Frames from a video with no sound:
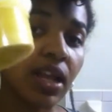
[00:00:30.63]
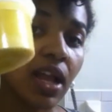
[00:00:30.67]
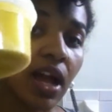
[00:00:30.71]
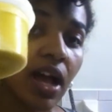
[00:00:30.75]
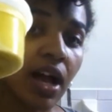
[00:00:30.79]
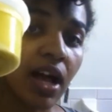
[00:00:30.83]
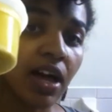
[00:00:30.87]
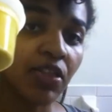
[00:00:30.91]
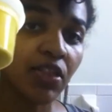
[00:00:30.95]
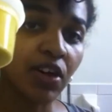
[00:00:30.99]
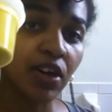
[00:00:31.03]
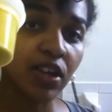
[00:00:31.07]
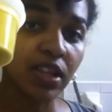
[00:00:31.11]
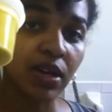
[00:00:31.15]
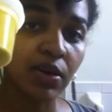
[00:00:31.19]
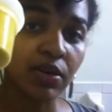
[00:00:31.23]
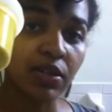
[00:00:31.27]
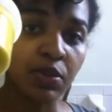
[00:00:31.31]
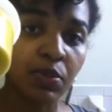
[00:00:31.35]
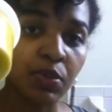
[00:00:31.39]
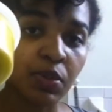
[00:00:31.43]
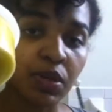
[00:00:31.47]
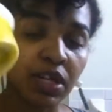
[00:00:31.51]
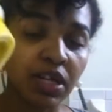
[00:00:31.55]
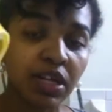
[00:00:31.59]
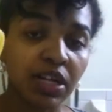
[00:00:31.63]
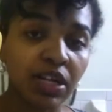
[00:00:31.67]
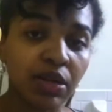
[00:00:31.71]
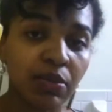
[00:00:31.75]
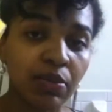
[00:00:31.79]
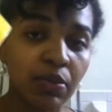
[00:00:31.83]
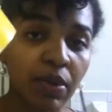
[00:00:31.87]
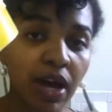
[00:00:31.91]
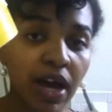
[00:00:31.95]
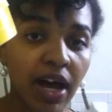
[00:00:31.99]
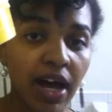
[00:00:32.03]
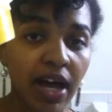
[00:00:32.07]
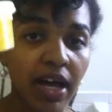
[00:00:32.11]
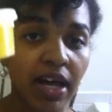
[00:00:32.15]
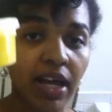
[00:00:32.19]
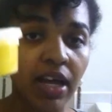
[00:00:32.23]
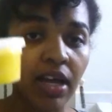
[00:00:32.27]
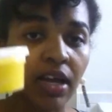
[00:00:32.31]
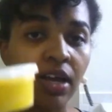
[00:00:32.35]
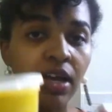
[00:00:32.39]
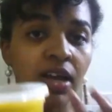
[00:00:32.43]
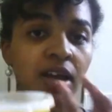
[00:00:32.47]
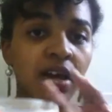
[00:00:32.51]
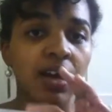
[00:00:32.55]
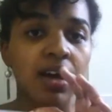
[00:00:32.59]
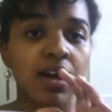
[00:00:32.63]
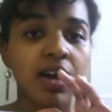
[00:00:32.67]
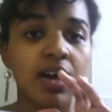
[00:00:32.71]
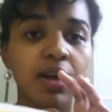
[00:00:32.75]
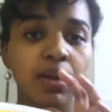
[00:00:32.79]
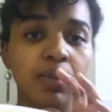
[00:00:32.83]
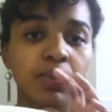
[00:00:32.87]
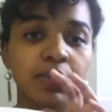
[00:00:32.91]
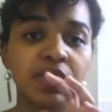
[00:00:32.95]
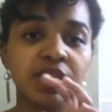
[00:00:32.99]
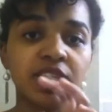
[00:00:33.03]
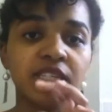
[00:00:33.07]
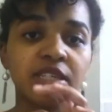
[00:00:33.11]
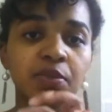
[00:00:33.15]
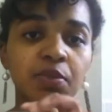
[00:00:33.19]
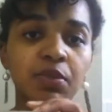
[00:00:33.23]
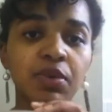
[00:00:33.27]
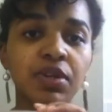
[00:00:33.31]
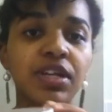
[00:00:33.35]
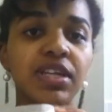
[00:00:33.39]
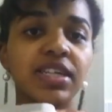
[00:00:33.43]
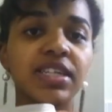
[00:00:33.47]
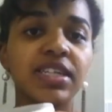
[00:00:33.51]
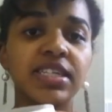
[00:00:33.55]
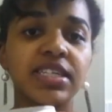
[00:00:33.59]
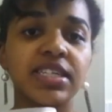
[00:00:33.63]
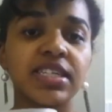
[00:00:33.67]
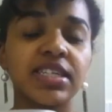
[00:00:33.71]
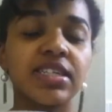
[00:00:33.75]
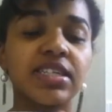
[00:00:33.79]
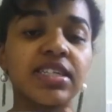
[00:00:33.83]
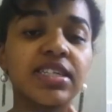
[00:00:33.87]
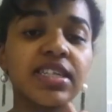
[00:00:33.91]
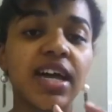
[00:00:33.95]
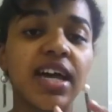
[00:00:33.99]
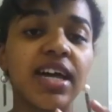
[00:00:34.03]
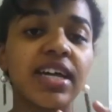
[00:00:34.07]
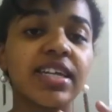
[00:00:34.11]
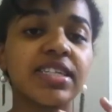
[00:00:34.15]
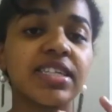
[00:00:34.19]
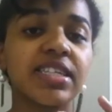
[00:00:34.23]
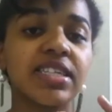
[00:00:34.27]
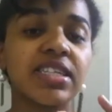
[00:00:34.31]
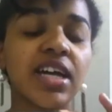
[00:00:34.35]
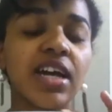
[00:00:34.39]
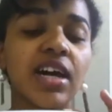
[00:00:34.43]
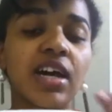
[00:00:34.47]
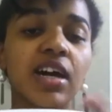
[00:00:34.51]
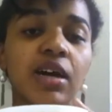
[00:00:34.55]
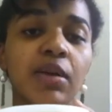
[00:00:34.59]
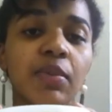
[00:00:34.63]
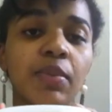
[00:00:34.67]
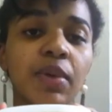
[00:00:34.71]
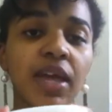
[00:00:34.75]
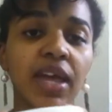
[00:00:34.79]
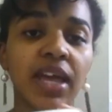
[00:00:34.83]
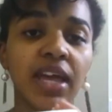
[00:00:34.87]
I thought that was a pretty good buy. This is a pretty decent sized tub,